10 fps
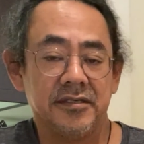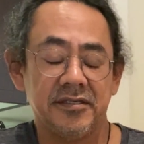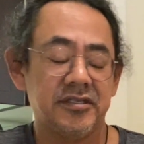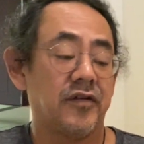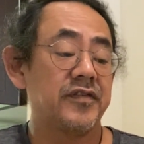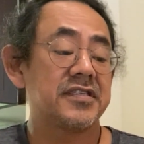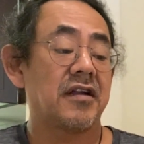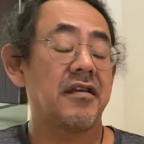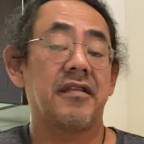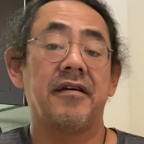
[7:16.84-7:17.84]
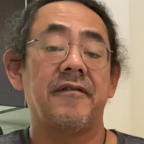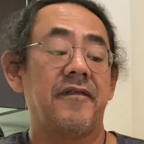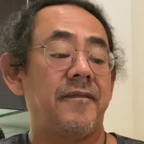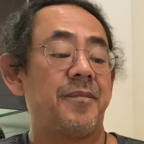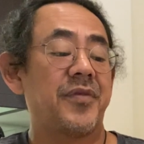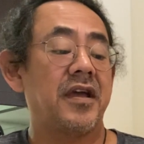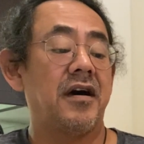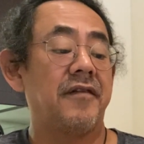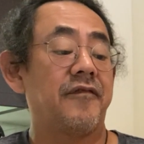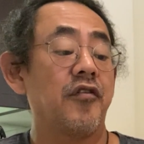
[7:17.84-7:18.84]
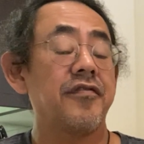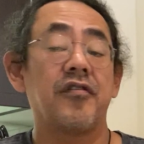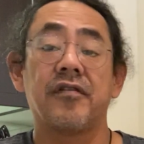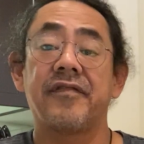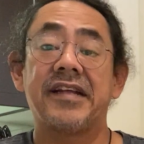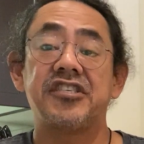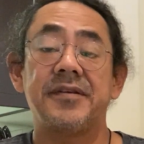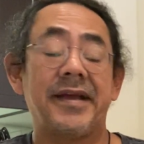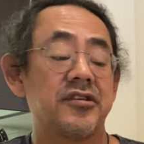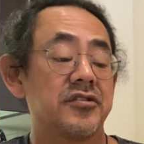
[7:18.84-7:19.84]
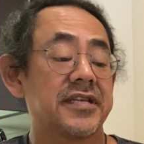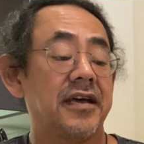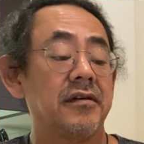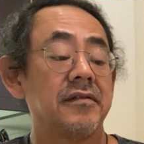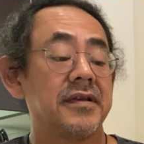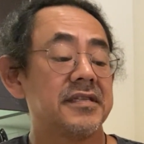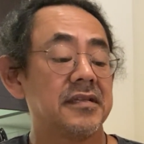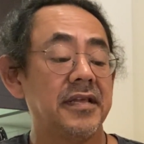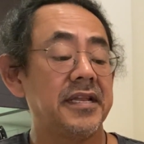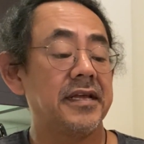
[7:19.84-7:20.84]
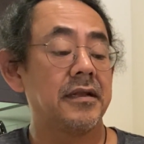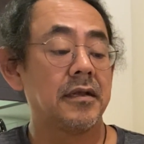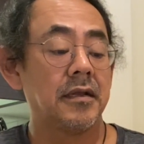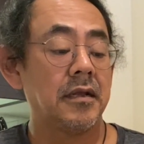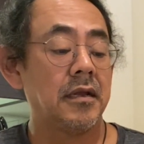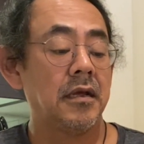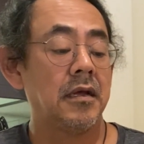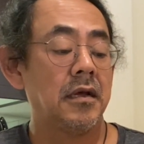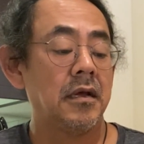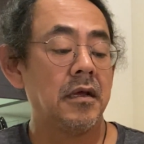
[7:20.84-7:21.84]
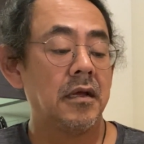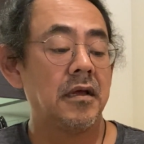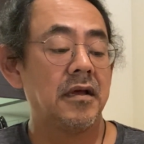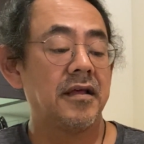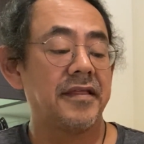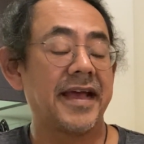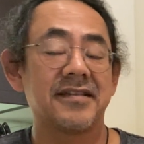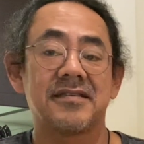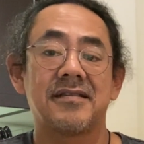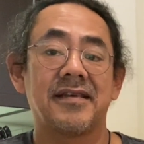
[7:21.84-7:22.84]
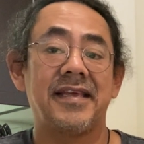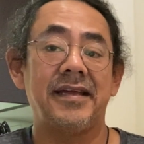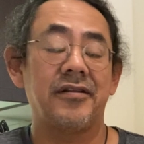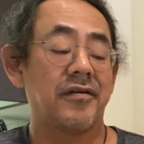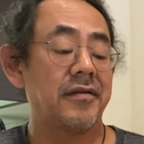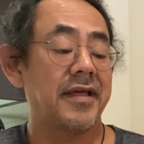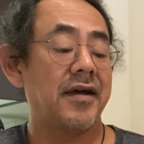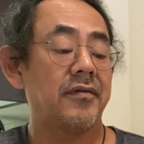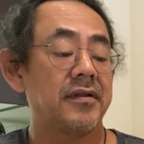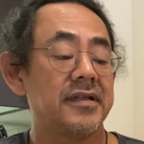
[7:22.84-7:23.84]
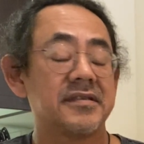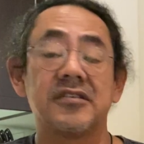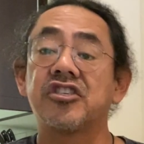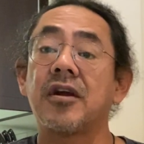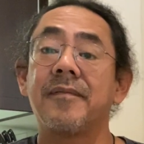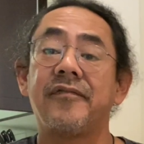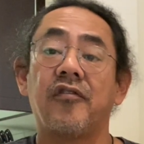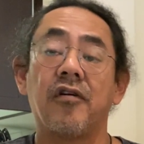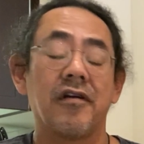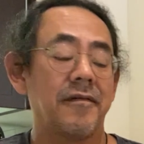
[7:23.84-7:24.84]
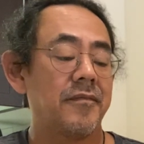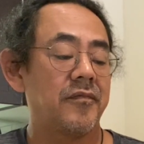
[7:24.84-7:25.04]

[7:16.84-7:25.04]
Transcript: So if we start on the 4th note of that G major scale, it's a Lydian. That's the key note of that one. It's a sharp 4.